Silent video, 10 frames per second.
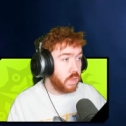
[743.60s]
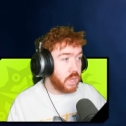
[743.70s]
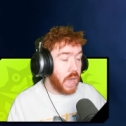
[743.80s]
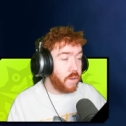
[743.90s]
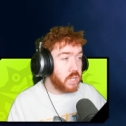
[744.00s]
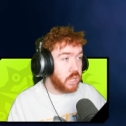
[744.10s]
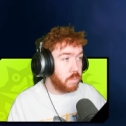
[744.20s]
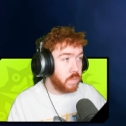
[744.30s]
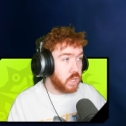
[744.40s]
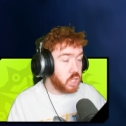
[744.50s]
the guarantee
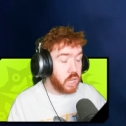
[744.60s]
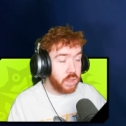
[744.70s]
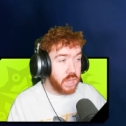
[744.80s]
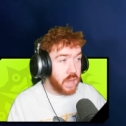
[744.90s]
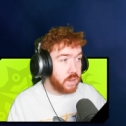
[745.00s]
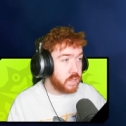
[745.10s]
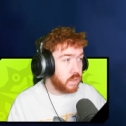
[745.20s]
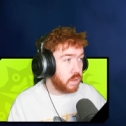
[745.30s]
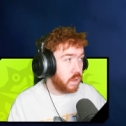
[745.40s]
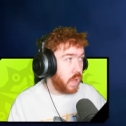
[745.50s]
shield at the end.
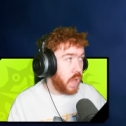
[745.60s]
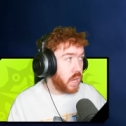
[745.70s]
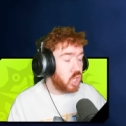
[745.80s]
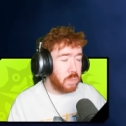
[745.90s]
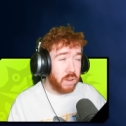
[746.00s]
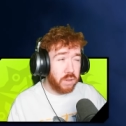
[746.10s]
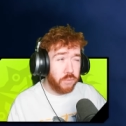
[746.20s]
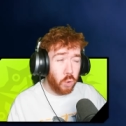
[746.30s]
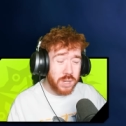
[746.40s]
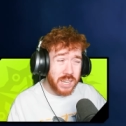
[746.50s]
And it should be like
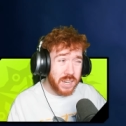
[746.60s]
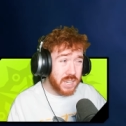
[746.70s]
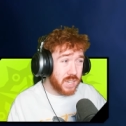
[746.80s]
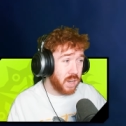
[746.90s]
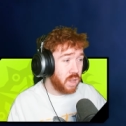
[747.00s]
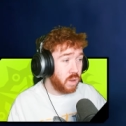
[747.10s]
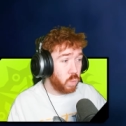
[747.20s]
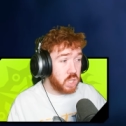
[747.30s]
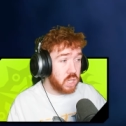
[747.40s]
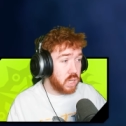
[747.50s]
4-6,
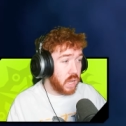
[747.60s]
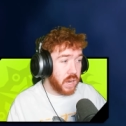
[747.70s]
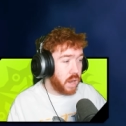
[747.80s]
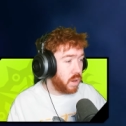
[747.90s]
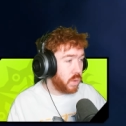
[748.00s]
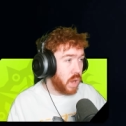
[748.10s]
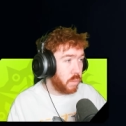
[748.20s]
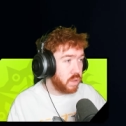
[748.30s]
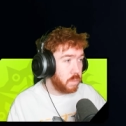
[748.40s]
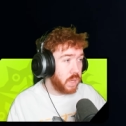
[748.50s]
which is kind of like where I
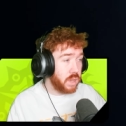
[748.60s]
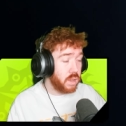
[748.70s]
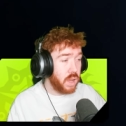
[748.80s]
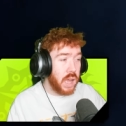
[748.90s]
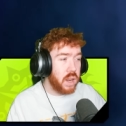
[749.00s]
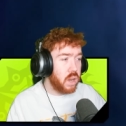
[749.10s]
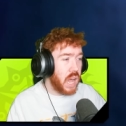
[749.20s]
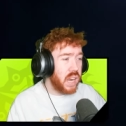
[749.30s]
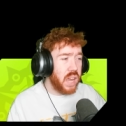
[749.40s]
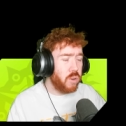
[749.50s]
wanted to be. I don't know.
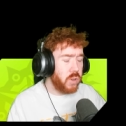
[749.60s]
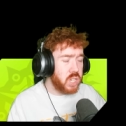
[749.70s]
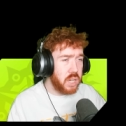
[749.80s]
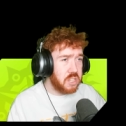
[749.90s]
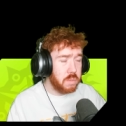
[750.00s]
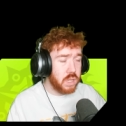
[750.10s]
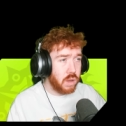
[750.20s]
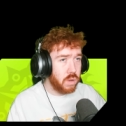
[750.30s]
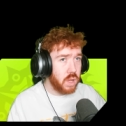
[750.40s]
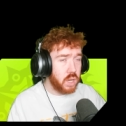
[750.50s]
I, I don't think she needs deeps,
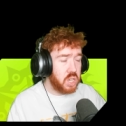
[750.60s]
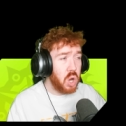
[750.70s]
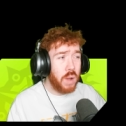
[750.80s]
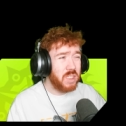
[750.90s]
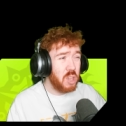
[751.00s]
though. She don't have a